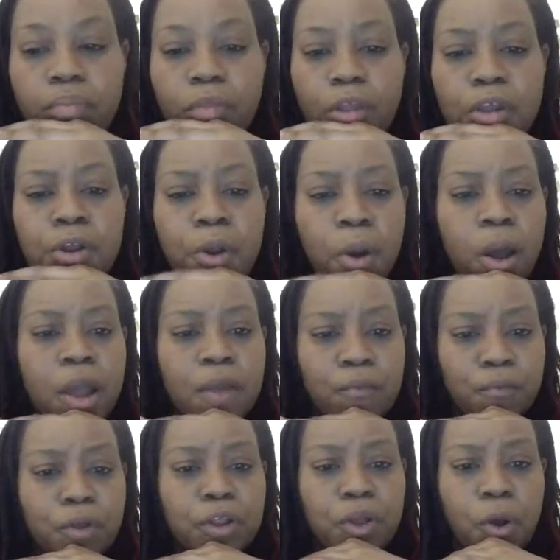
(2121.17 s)
you know, I am
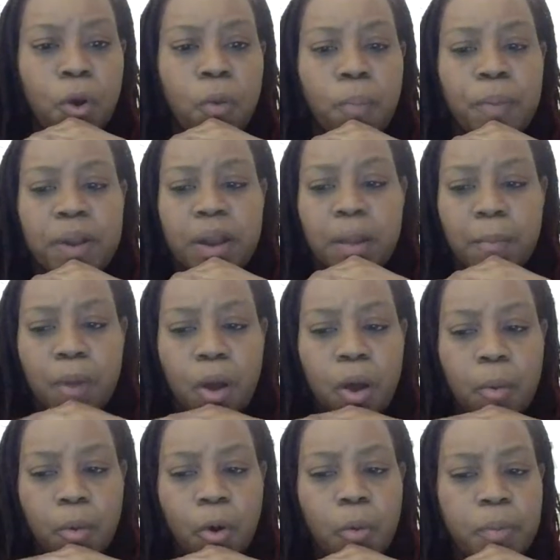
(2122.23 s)
really hoping. I'm
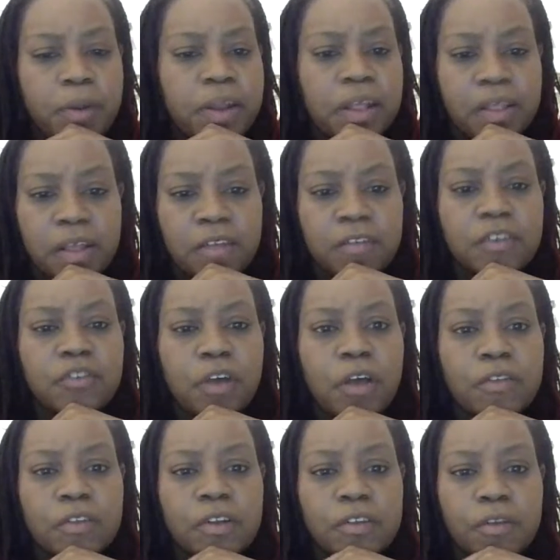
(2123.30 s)
hoping that Leslie
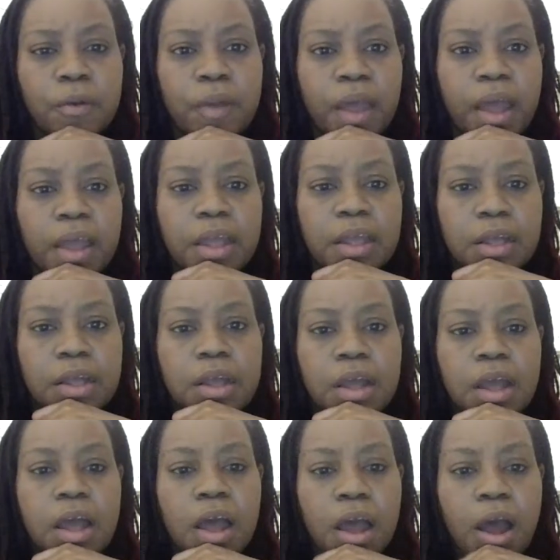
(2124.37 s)
Charleston is okay.
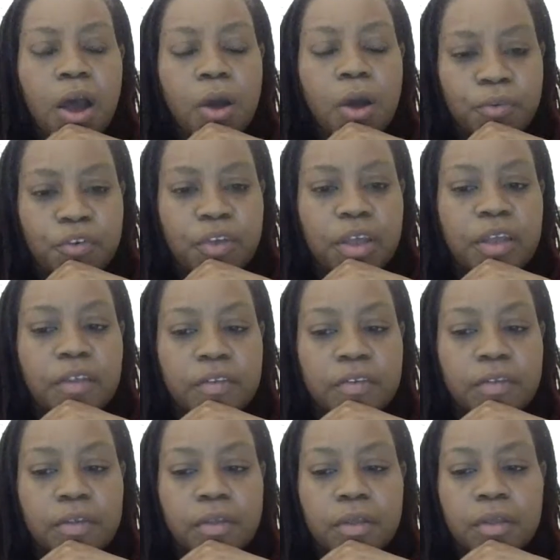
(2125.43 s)
I hope she is.
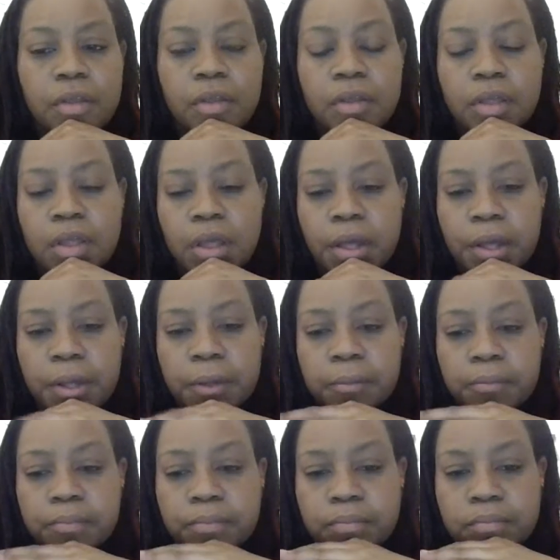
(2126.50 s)
But